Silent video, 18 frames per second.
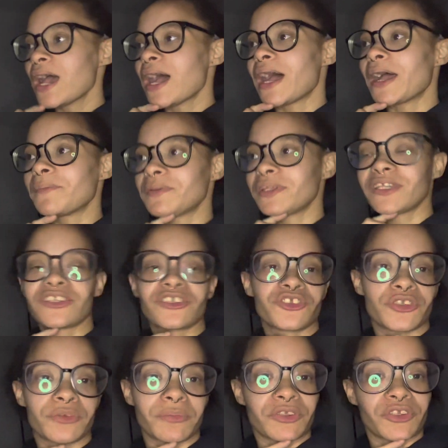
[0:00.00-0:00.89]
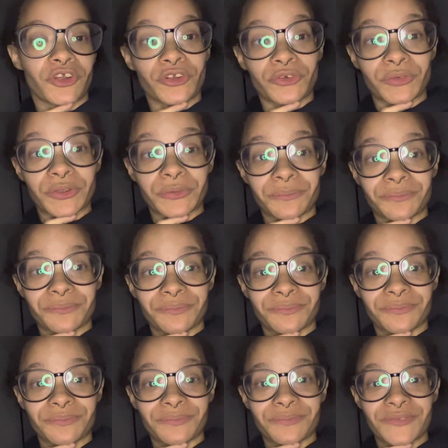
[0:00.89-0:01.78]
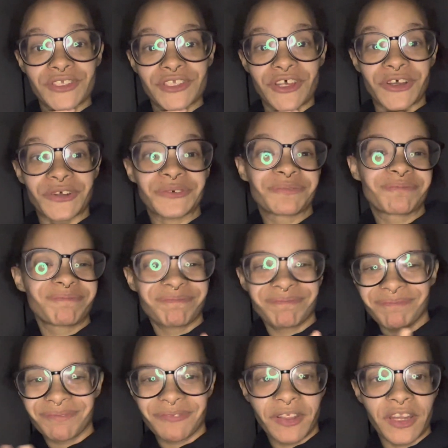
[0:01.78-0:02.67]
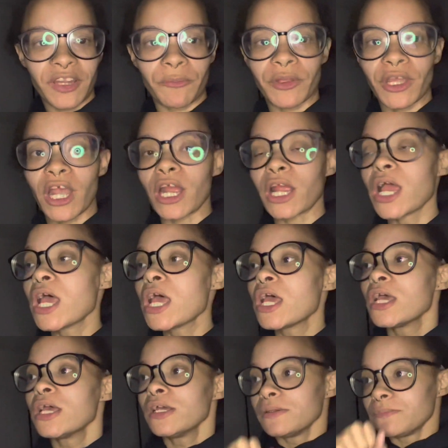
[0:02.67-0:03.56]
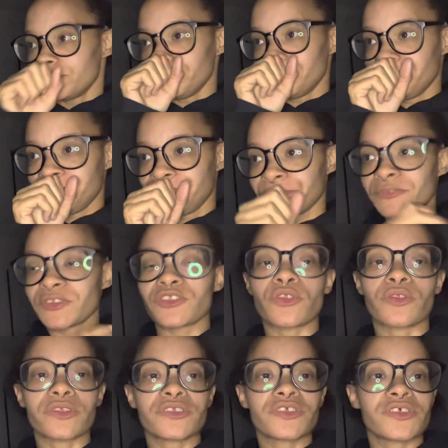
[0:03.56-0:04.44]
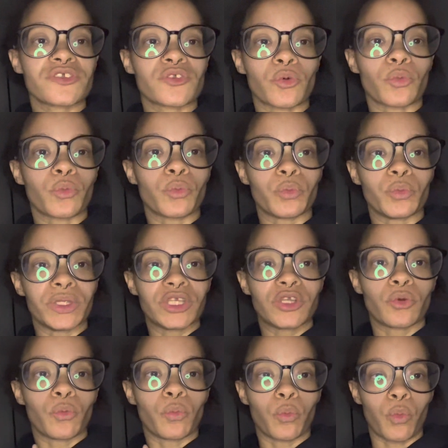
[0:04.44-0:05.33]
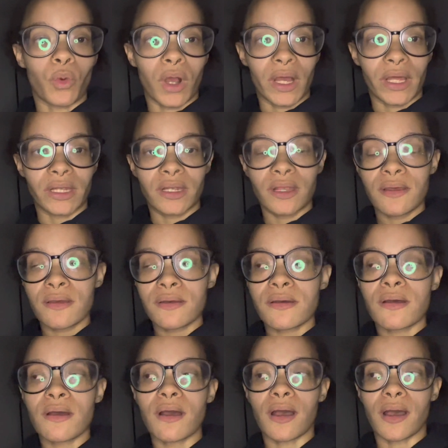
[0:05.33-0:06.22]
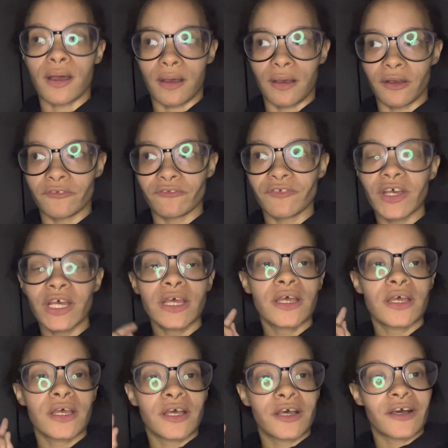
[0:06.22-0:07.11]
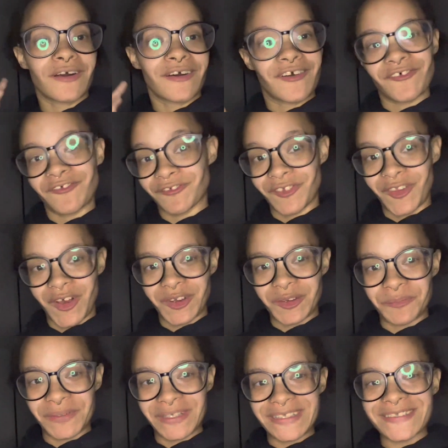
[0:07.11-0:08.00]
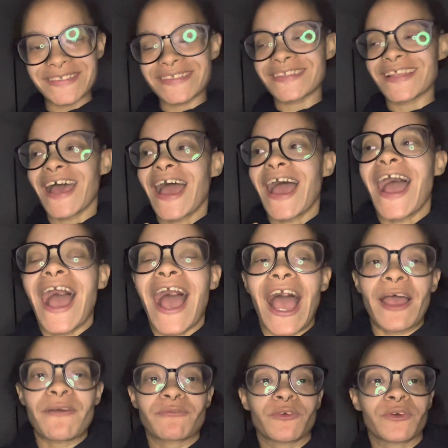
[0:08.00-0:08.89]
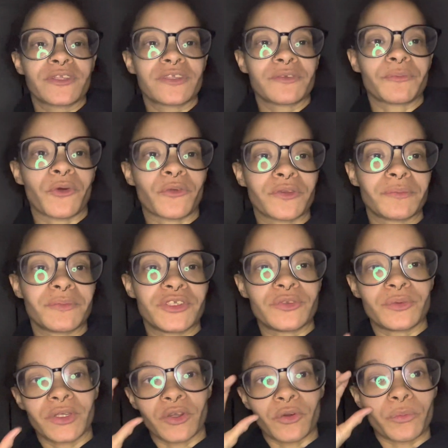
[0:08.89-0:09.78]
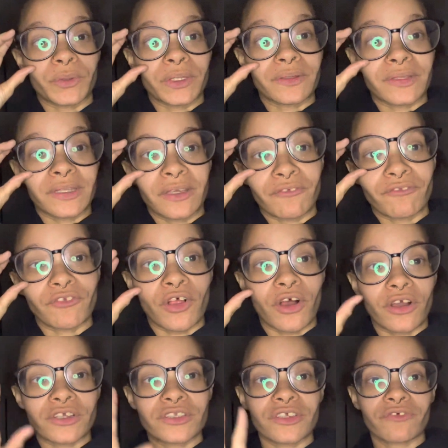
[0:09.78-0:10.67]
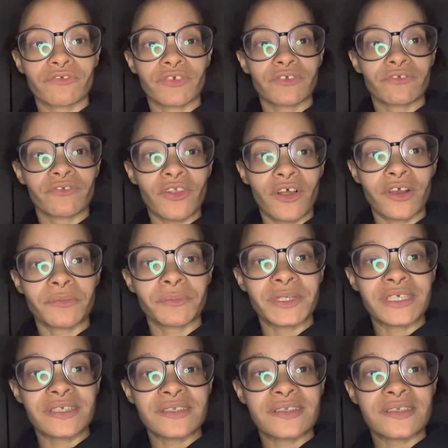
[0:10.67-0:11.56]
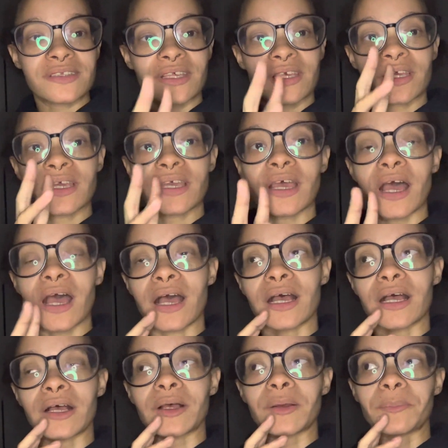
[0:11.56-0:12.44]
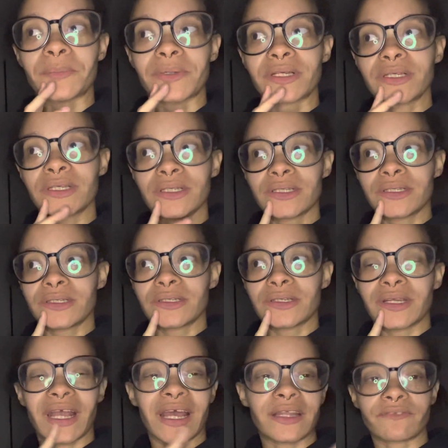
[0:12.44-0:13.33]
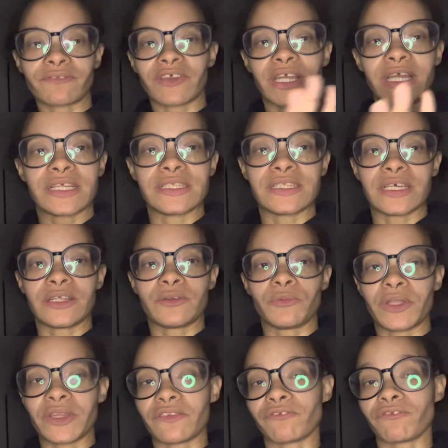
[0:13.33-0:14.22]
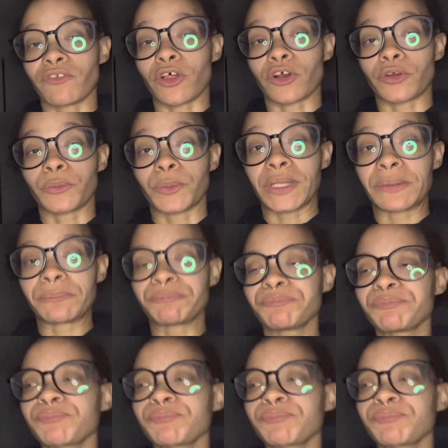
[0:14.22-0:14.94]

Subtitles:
I'm in an extremely dark room. So, there we are. So, this is week one of Vlogmas. I'm going to only be doing weekly vlogs for Vlogmas, kind of like I did with Vlogaween,